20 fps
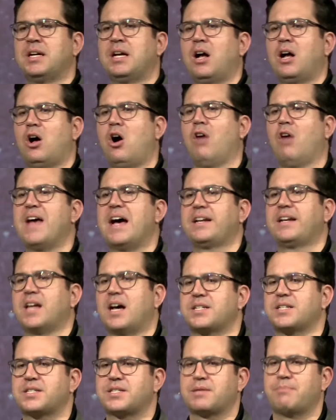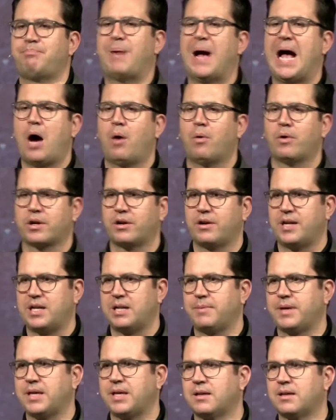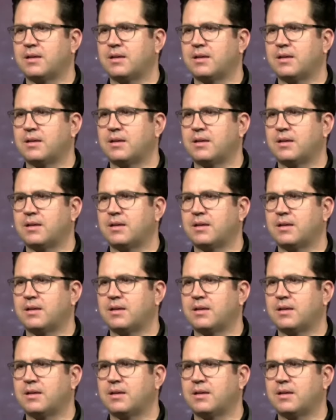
All that does is empower your enemy.